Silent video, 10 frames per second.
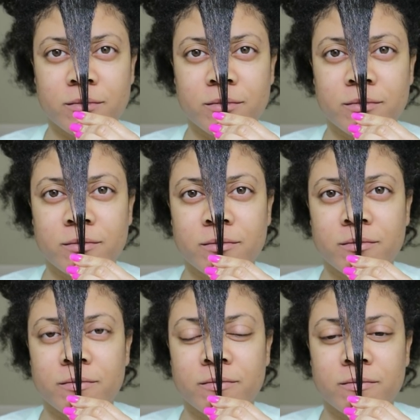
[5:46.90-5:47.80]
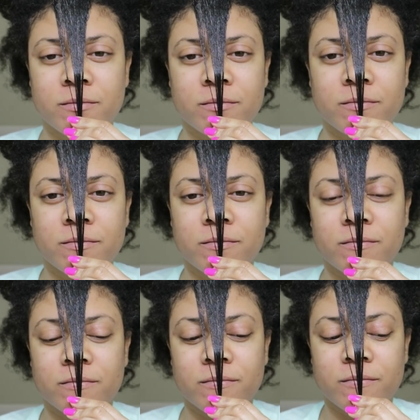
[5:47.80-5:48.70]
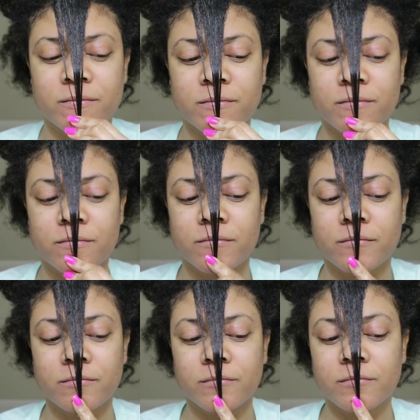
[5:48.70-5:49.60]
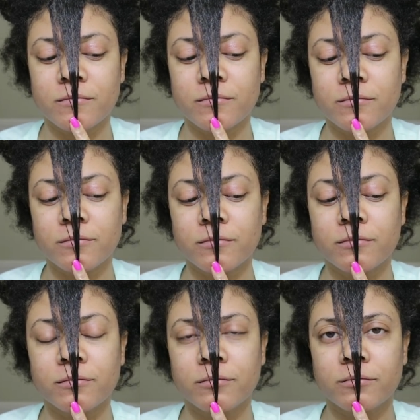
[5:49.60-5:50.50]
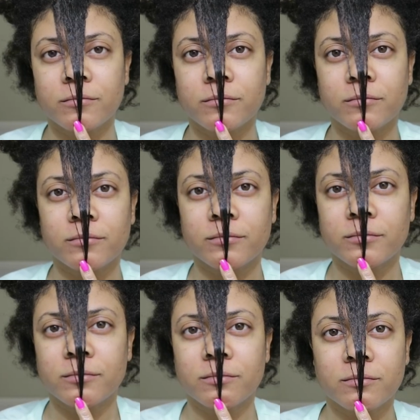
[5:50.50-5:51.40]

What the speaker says: [no speech]